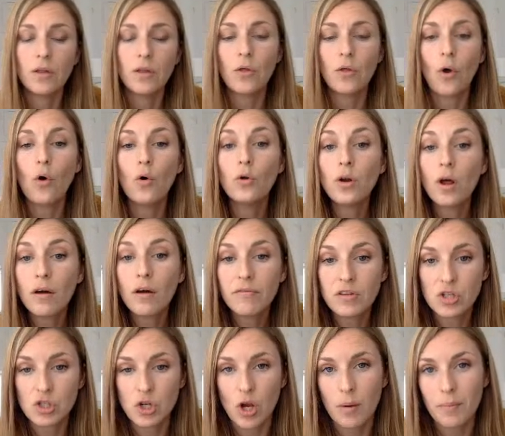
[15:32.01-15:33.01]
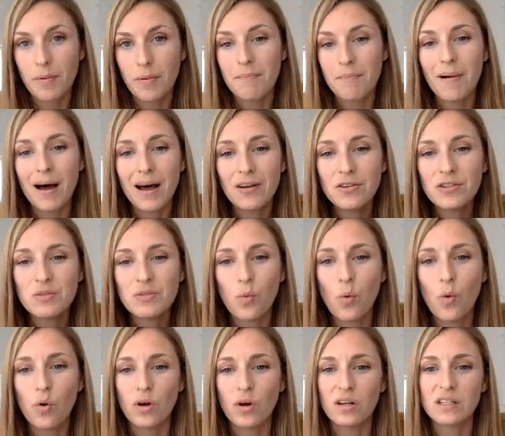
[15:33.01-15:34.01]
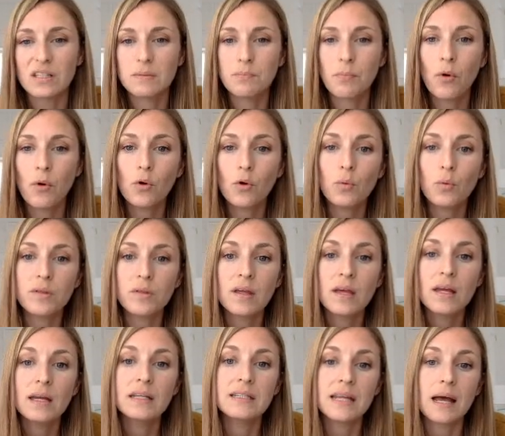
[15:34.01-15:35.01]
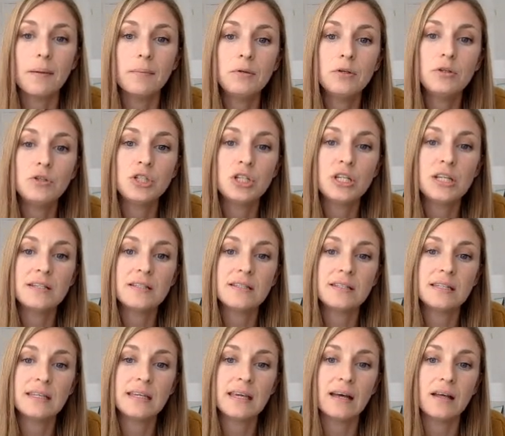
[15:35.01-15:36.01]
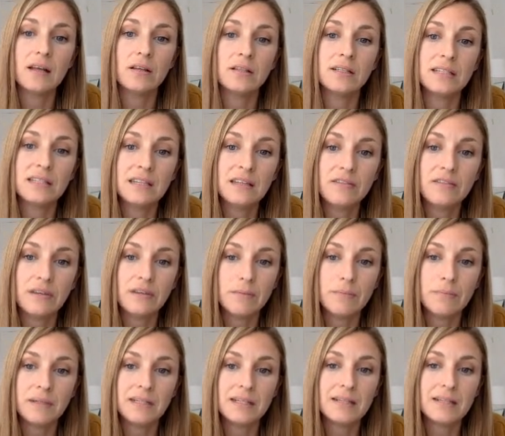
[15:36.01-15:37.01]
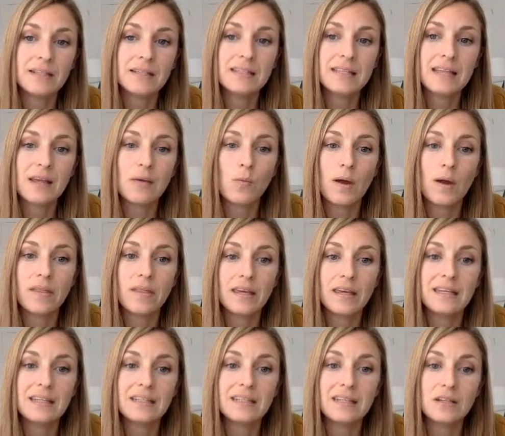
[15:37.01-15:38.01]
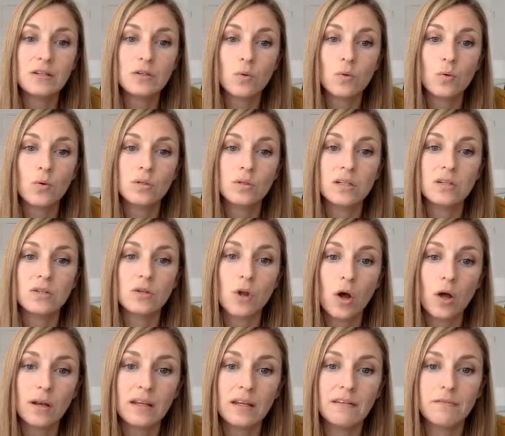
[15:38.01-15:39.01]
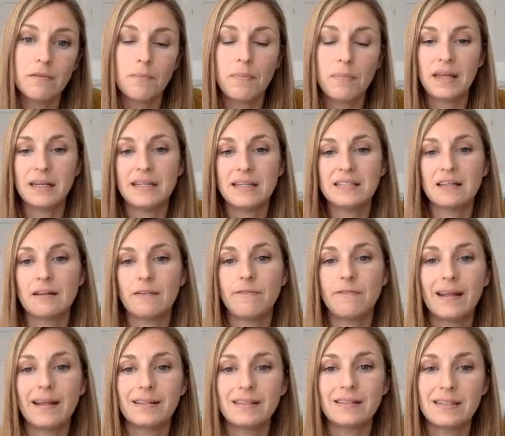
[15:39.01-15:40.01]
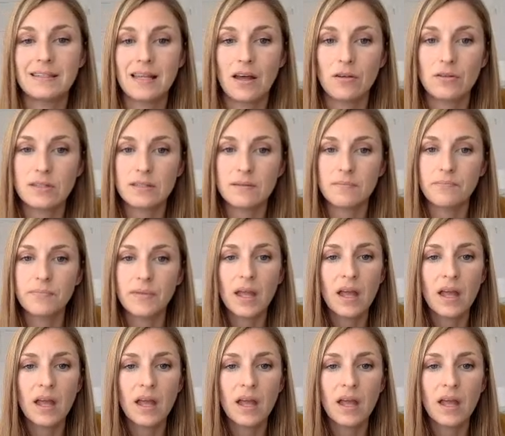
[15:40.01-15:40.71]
The owner of the shop, Miles Walker, spoke with WGCL TV but didn't say whether he did or did not leave the pennies at Flatten's house.